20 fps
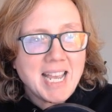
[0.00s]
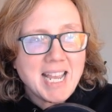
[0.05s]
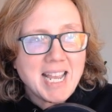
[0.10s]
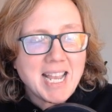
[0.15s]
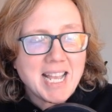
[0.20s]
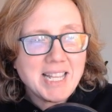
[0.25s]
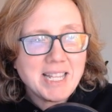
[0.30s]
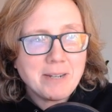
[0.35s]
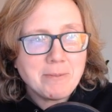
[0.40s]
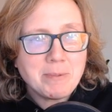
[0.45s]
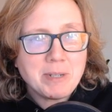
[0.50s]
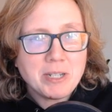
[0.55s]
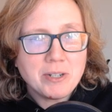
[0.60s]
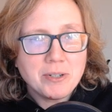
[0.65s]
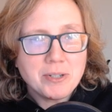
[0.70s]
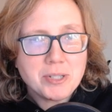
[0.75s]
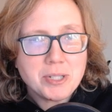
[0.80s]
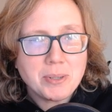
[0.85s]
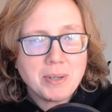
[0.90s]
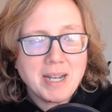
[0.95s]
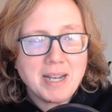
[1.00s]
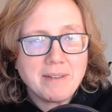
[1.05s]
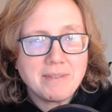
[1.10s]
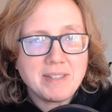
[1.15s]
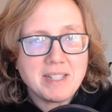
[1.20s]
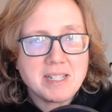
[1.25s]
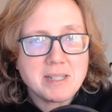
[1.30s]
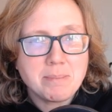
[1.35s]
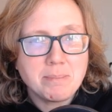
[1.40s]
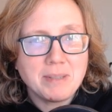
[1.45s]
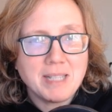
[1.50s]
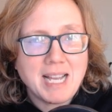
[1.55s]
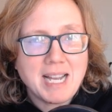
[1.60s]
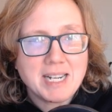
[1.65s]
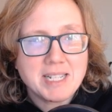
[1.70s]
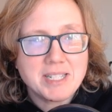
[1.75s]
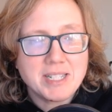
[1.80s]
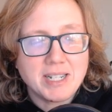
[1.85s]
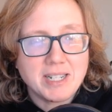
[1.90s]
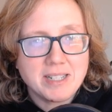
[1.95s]
And then we also have these
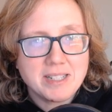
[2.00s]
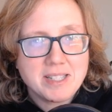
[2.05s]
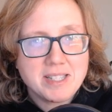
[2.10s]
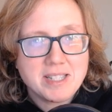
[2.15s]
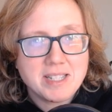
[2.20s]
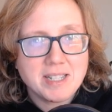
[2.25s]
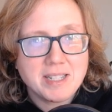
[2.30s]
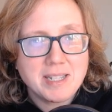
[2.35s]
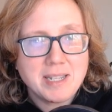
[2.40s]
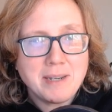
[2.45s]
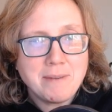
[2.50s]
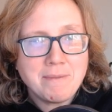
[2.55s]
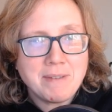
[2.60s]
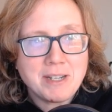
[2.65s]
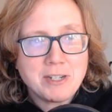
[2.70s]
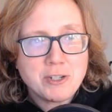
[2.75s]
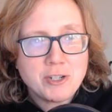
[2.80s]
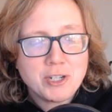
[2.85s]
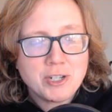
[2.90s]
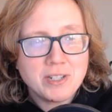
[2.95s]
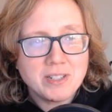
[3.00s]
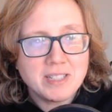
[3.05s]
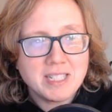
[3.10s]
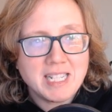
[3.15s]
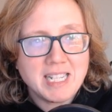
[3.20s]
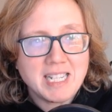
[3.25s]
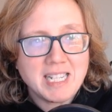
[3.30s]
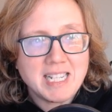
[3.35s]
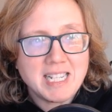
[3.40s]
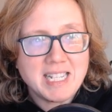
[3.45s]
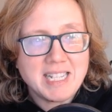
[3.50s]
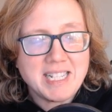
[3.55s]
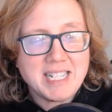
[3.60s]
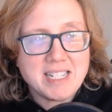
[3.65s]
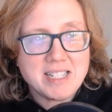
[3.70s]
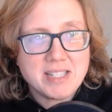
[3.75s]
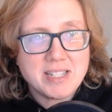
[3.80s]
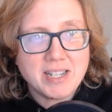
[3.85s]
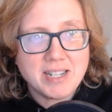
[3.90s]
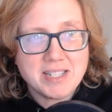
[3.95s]
black dots. Conventionally,
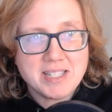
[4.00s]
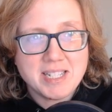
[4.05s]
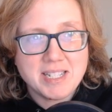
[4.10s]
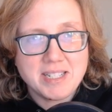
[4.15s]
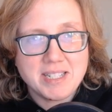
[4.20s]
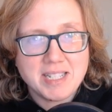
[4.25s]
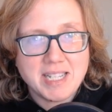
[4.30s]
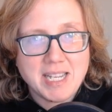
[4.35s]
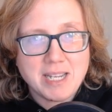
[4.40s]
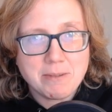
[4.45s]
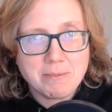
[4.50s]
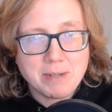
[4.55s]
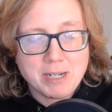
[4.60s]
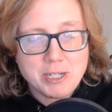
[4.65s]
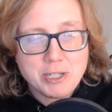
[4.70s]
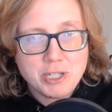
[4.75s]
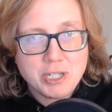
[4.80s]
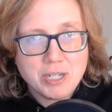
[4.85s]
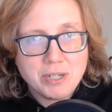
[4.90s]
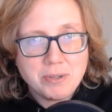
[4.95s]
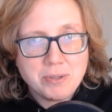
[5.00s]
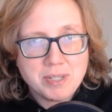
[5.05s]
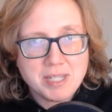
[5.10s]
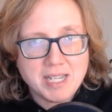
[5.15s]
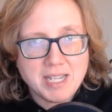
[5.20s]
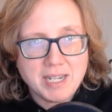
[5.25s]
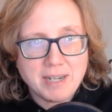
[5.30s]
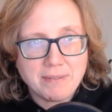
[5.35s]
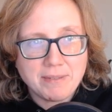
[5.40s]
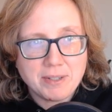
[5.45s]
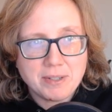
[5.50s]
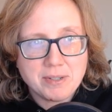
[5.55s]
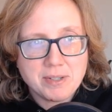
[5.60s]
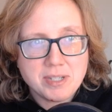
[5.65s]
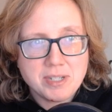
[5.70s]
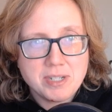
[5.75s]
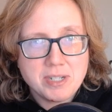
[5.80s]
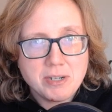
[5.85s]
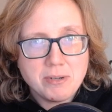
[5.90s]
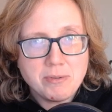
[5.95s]
these dots indicate ratios, and if there's
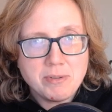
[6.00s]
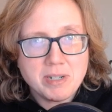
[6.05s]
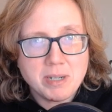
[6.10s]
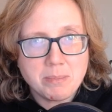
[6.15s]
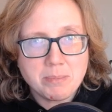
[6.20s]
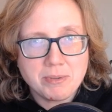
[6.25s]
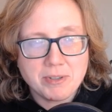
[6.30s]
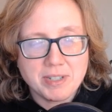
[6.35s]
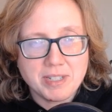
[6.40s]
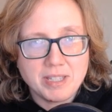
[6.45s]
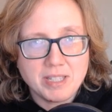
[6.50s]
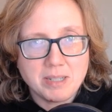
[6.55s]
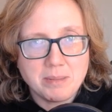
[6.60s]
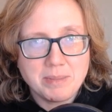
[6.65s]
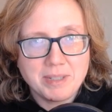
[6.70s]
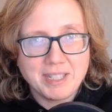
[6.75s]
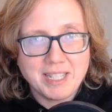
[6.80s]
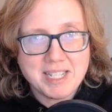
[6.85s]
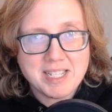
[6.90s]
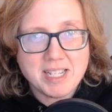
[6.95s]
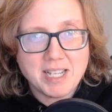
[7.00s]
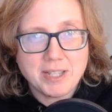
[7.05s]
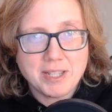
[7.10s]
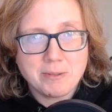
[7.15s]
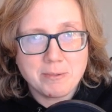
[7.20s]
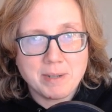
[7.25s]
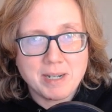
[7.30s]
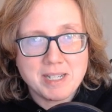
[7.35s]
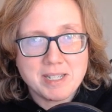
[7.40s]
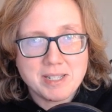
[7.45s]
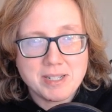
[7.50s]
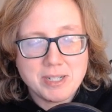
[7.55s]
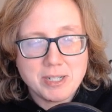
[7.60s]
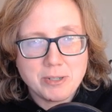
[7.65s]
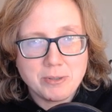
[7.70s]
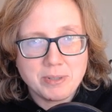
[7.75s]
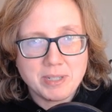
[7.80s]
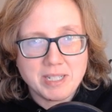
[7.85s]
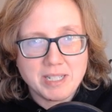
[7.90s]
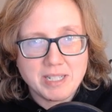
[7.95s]
no number in them, unless otherwise
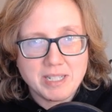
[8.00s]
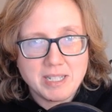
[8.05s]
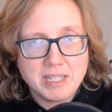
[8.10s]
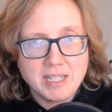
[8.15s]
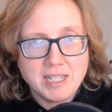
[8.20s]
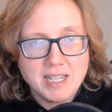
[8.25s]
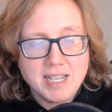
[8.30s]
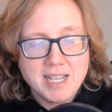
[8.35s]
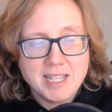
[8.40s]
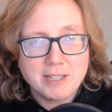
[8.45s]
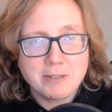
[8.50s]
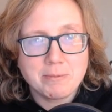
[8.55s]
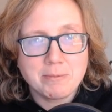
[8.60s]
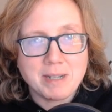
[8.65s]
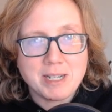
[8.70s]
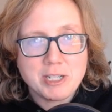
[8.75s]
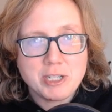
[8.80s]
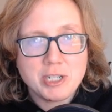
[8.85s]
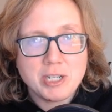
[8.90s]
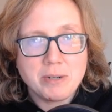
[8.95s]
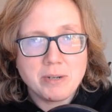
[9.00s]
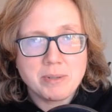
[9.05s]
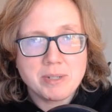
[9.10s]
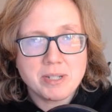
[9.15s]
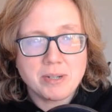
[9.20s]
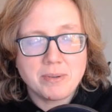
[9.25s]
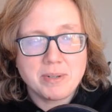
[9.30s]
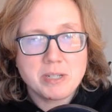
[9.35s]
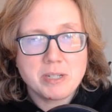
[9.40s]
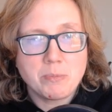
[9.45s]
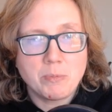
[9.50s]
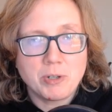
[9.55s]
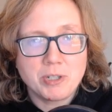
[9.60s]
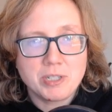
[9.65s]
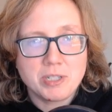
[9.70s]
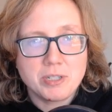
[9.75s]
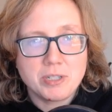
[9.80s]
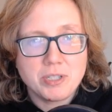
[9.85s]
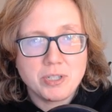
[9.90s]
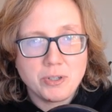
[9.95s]
noted, the ratio is always 1
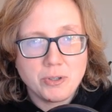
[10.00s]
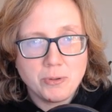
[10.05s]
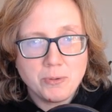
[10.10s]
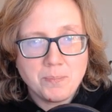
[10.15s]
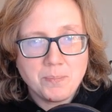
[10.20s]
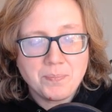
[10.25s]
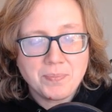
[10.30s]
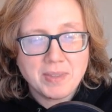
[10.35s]
to 2.